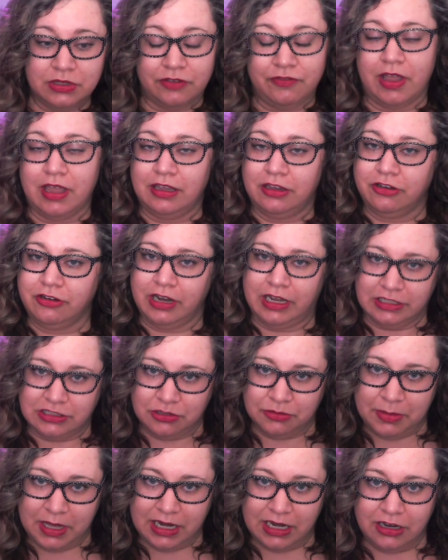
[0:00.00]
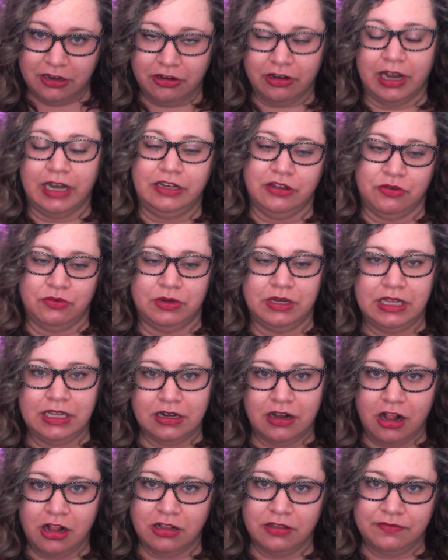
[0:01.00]
if I create too many or I don't need
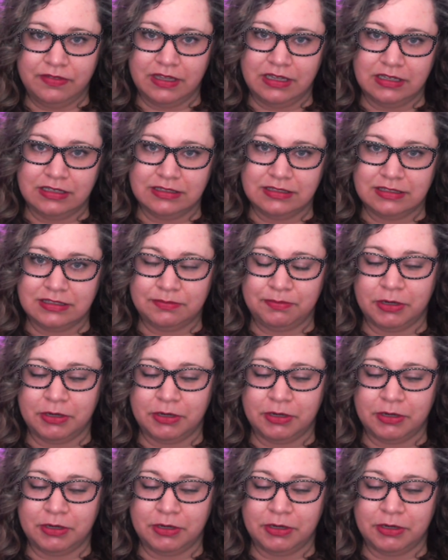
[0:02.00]
all of these